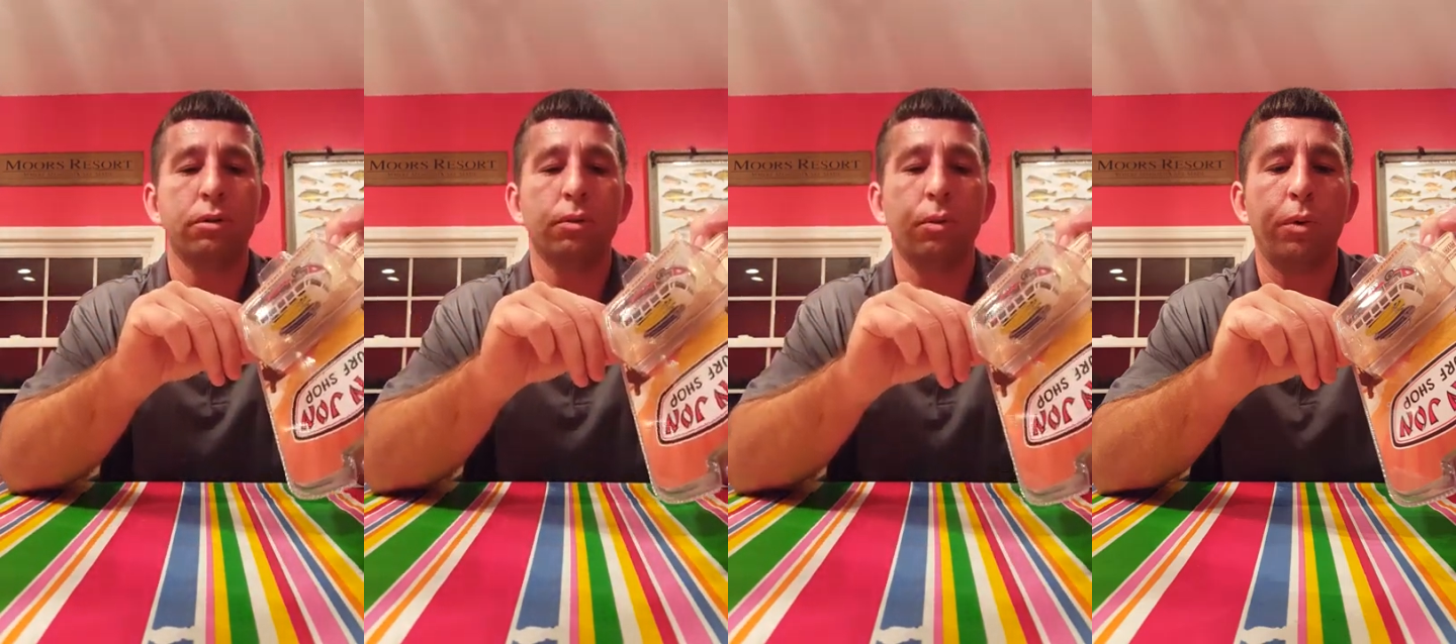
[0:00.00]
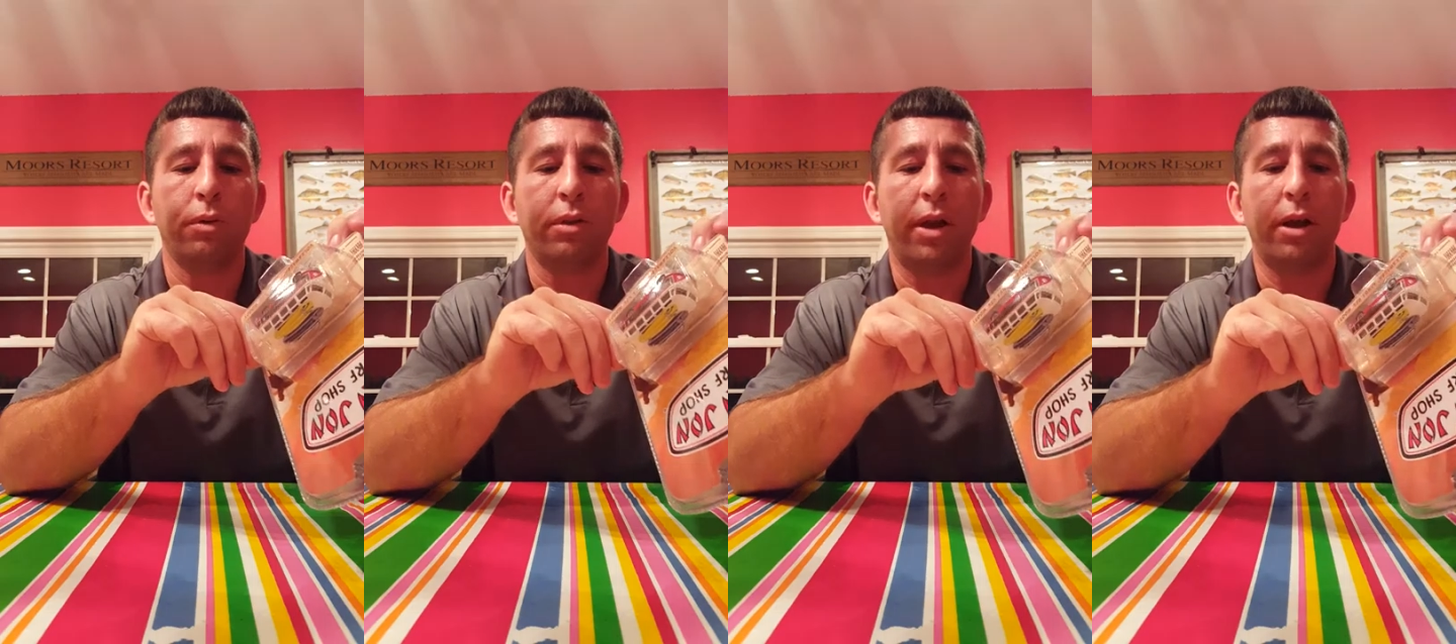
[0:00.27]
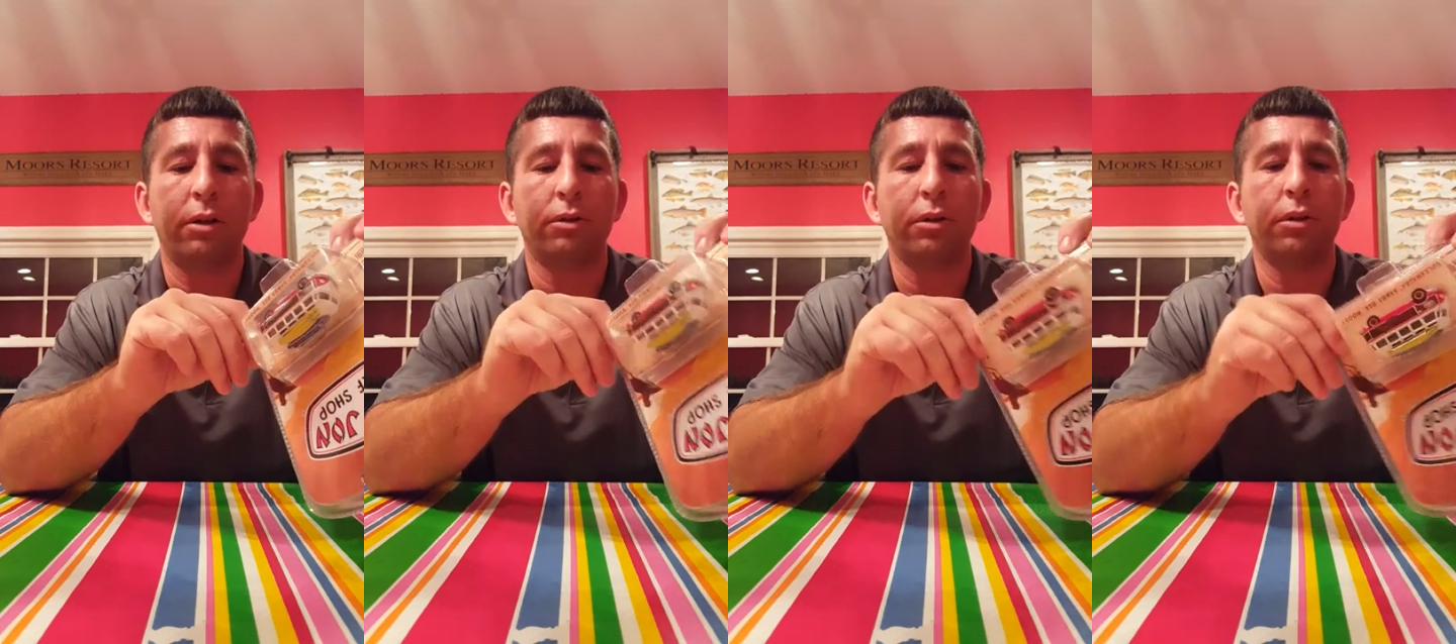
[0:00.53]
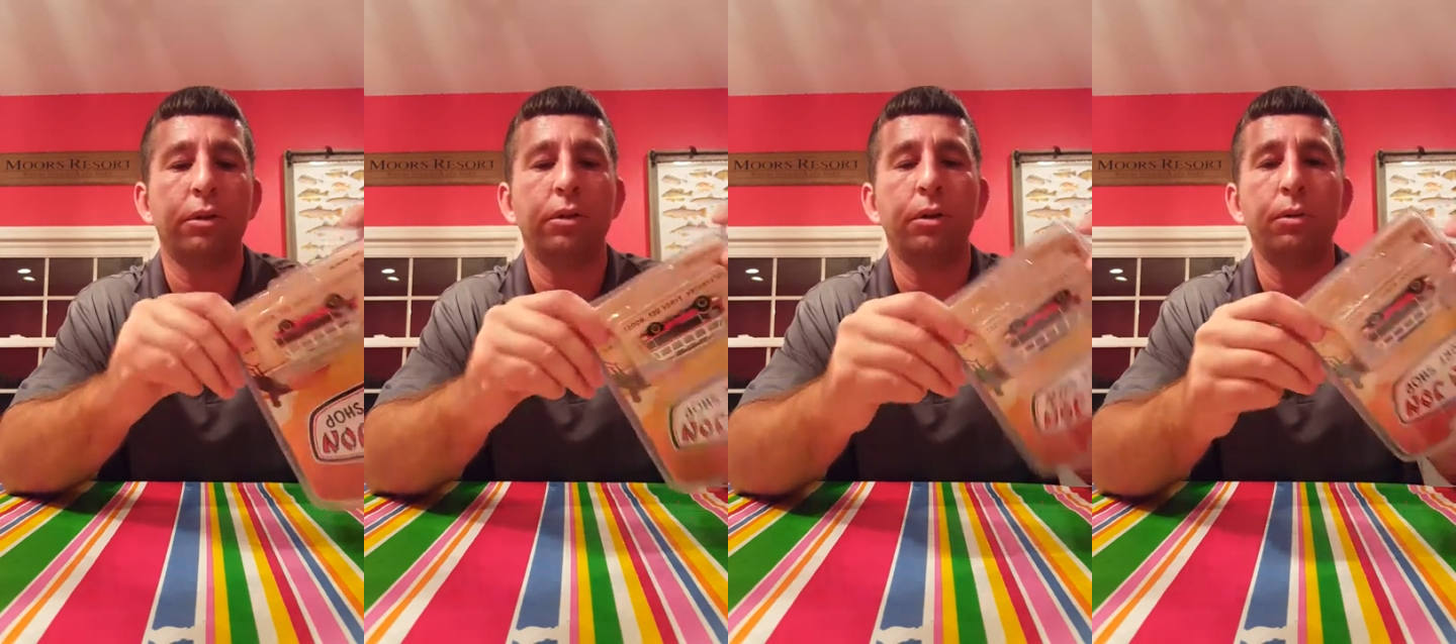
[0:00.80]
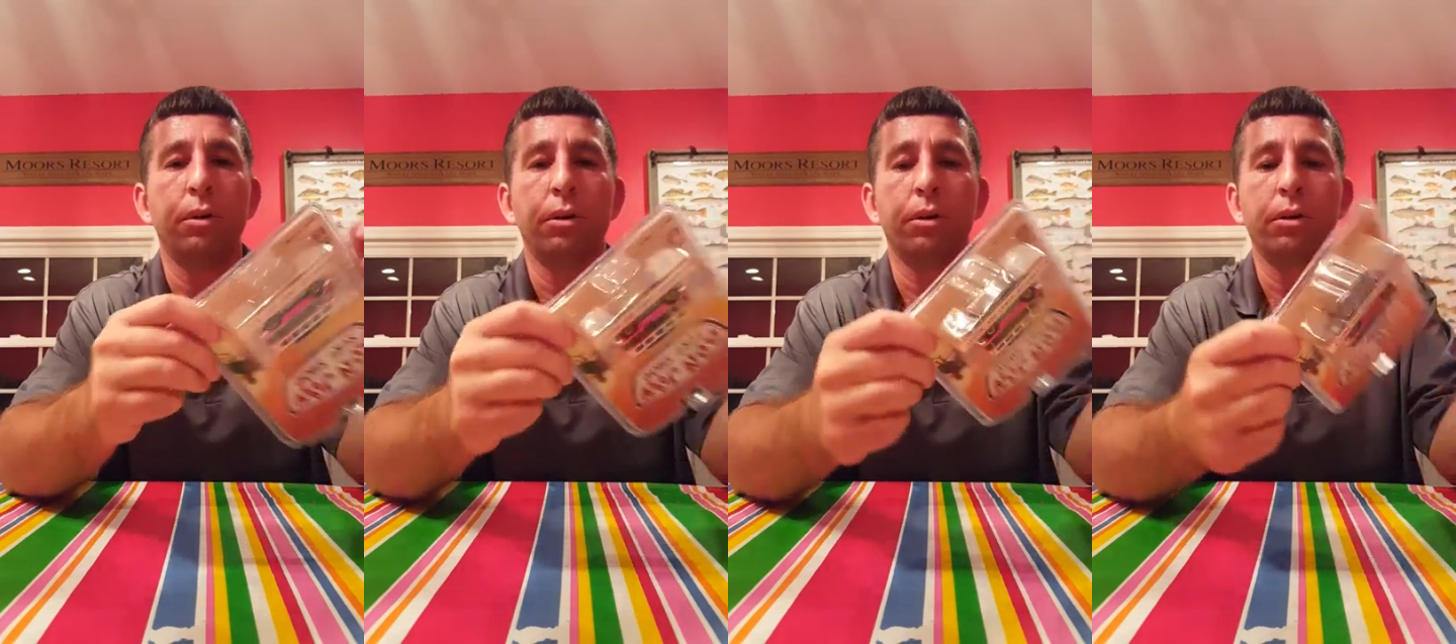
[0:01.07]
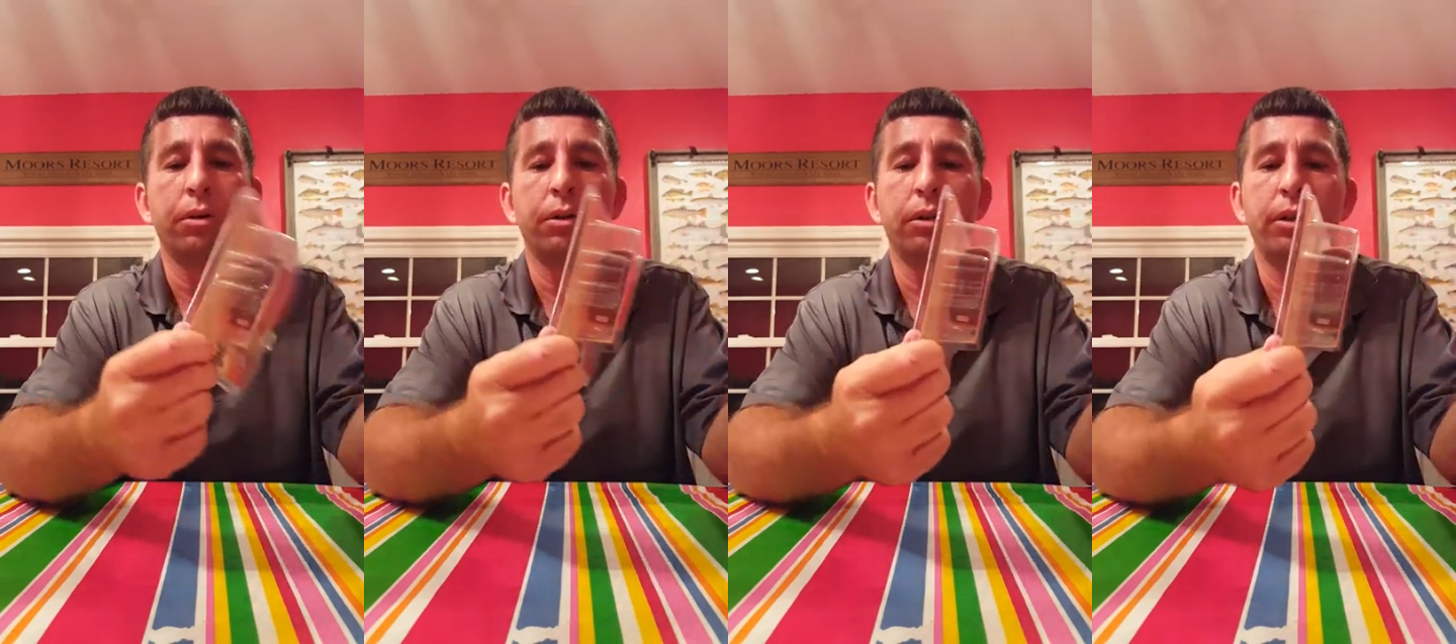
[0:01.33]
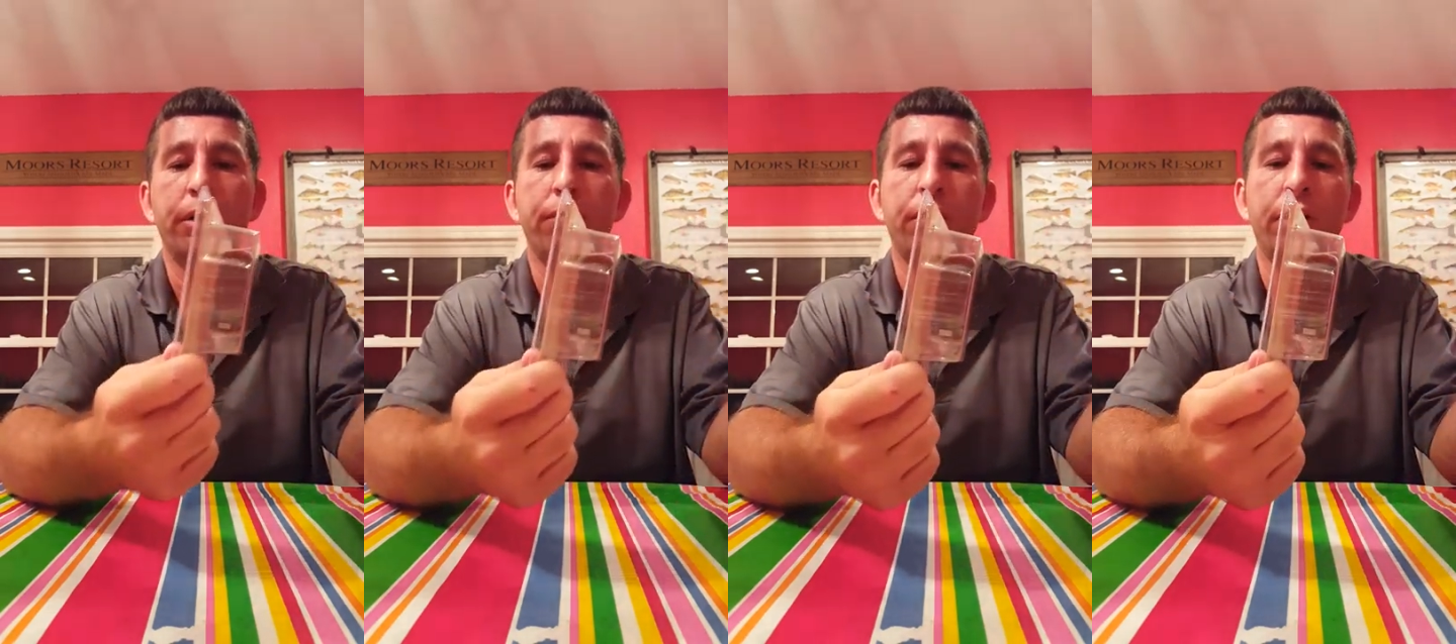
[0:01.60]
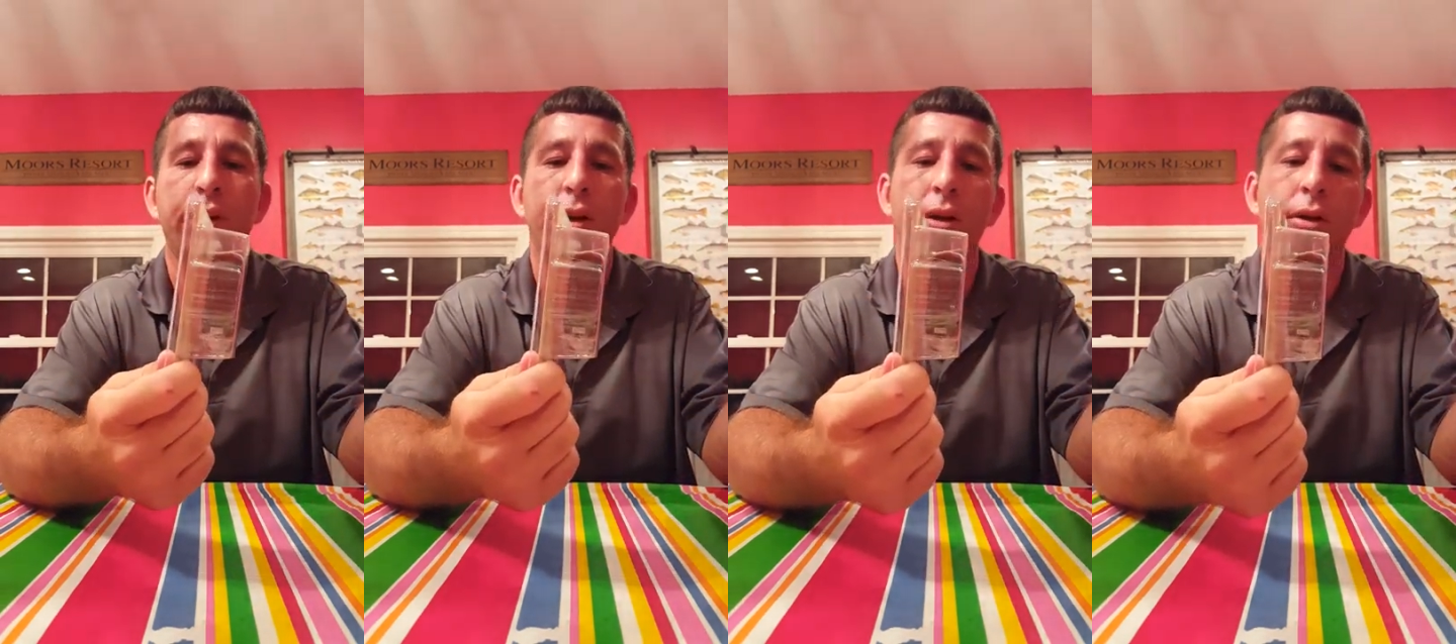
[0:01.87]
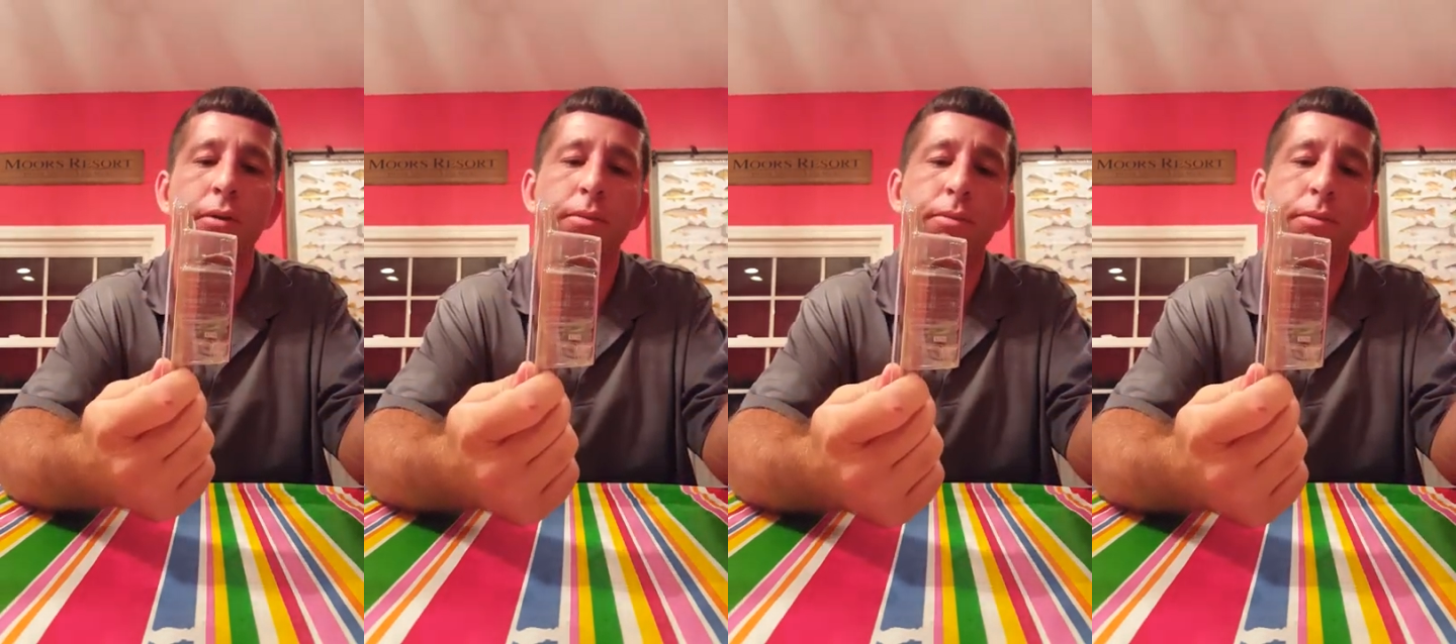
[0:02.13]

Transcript: 1,270.